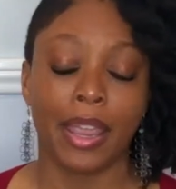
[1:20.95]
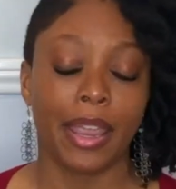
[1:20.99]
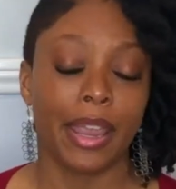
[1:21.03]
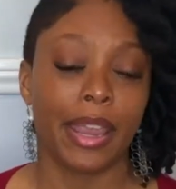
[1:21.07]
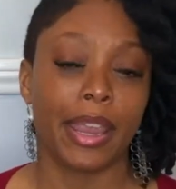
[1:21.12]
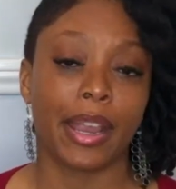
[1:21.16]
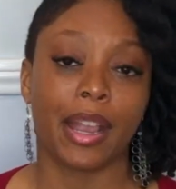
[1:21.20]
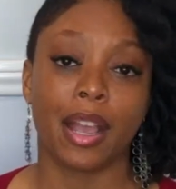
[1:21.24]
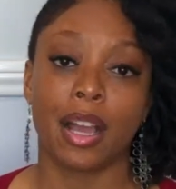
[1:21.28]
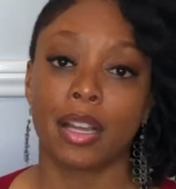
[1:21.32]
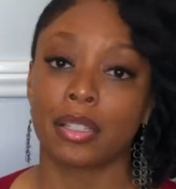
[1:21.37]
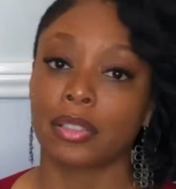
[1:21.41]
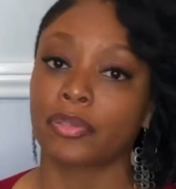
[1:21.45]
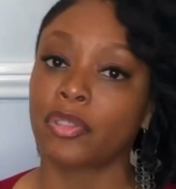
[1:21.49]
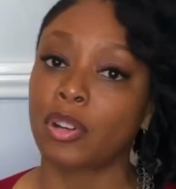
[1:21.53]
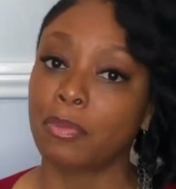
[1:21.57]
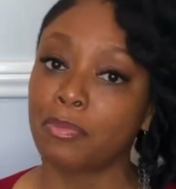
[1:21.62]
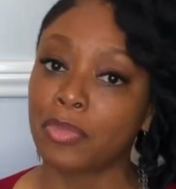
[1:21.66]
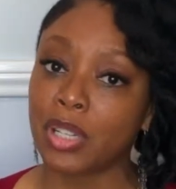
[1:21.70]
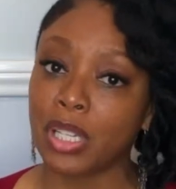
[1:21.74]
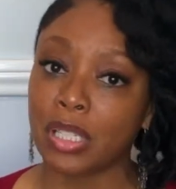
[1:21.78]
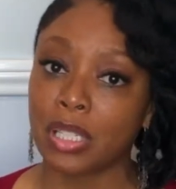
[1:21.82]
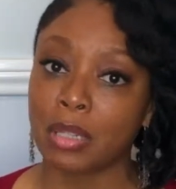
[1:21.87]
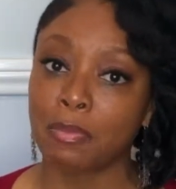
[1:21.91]
It comes from
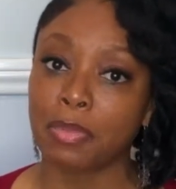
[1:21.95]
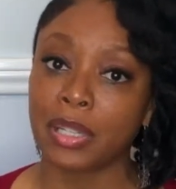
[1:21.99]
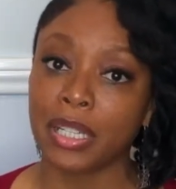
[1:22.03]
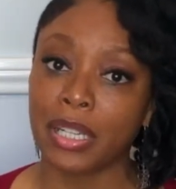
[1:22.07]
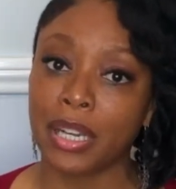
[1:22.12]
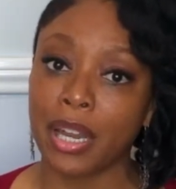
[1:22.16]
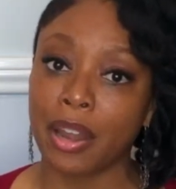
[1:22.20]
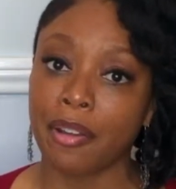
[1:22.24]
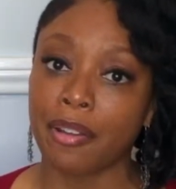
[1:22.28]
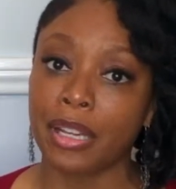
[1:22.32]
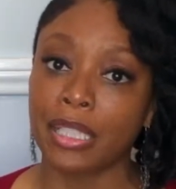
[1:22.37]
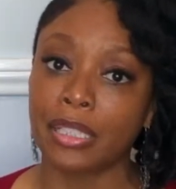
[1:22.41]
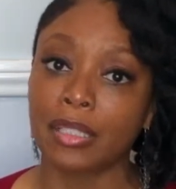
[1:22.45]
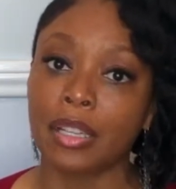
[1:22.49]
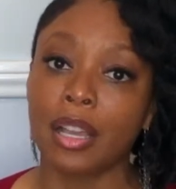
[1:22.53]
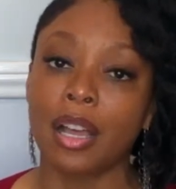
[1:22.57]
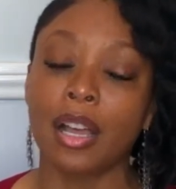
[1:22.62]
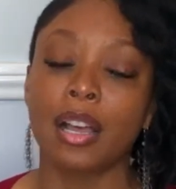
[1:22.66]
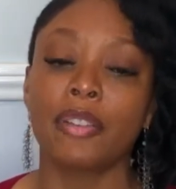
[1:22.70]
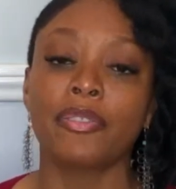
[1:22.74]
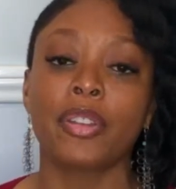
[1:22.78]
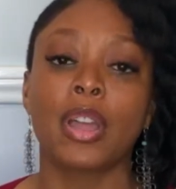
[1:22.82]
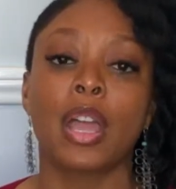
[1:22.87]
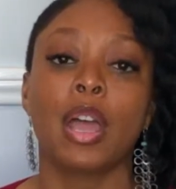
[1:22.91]
disciplinary
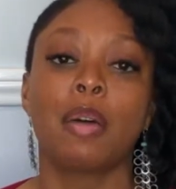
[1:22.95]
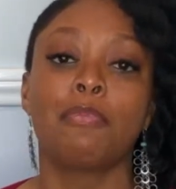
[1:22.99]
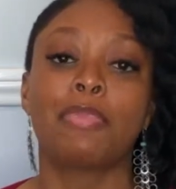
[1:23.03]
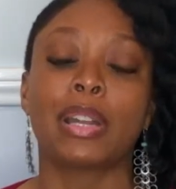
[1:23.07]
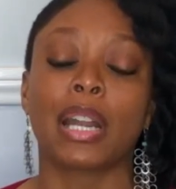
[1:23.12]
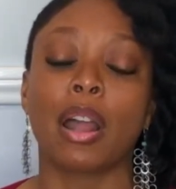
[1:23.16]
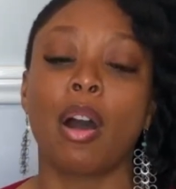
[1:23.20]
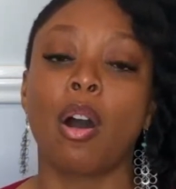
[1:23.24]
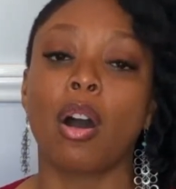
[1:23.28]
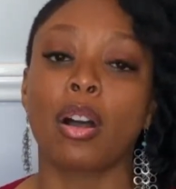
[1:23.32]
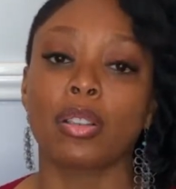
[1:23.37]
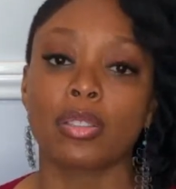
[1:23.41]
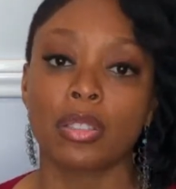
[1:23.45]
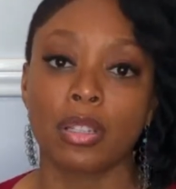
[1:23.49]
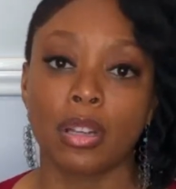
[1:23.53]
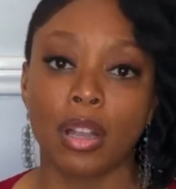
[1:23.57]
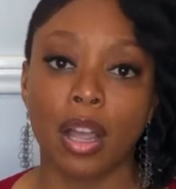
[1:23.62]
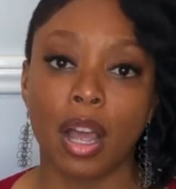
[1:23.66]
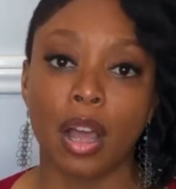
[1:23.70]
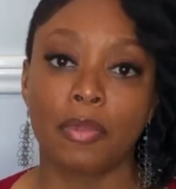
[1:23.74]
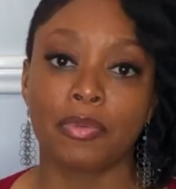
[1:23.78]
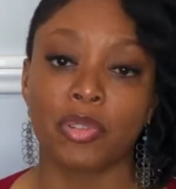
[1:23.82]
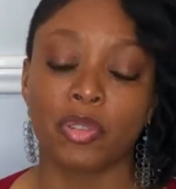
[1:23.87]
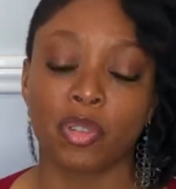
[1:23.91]
love, but it also
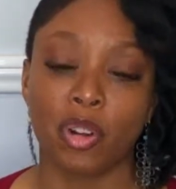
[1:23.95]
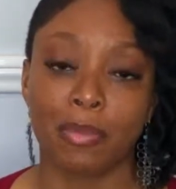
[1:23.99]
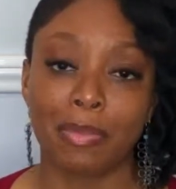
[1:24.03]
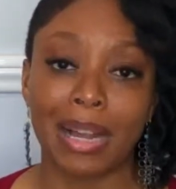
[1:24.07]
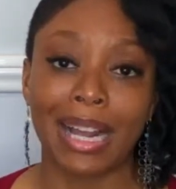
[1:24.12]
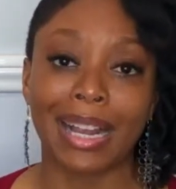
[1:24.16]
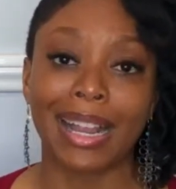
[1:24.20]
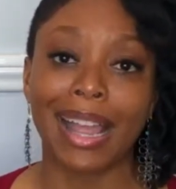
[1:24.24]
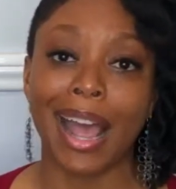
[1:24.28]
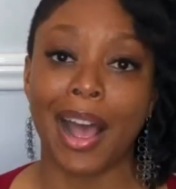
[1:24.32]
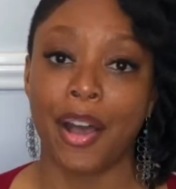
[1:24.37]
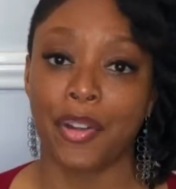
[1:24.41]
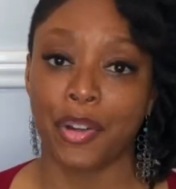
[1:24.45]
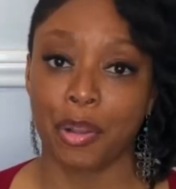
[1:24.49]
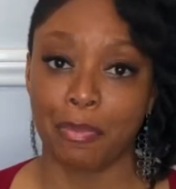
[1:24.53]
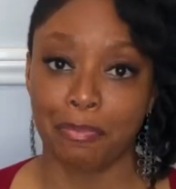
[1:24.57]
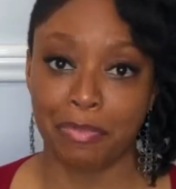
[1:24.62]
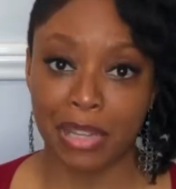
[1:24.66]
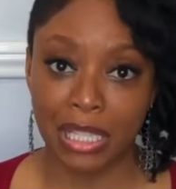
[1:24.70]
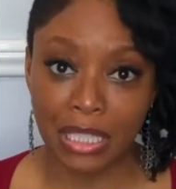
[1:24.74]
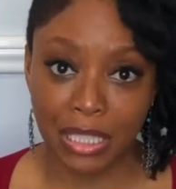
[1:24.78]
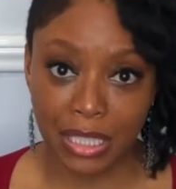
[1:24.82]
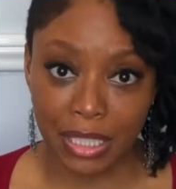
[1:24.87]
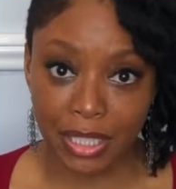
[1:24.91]
comes from
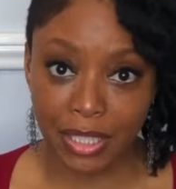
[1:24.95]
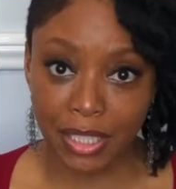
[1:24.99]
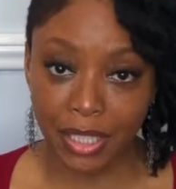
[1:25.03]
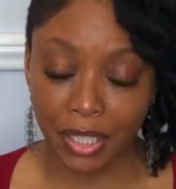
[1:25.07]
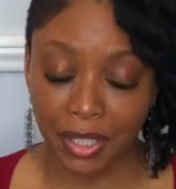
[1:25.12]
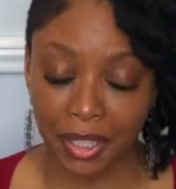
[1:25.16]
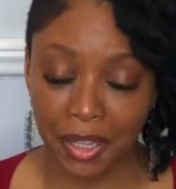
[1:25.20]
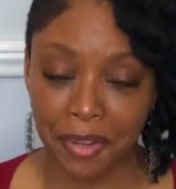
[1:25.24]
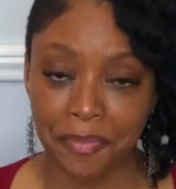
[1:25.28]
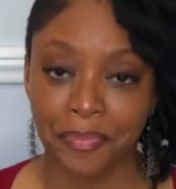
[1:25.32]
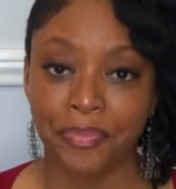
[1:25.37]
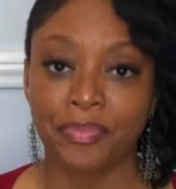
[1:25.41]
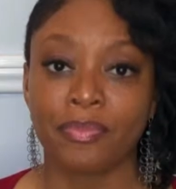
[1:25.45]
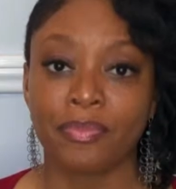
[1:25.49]
accountability.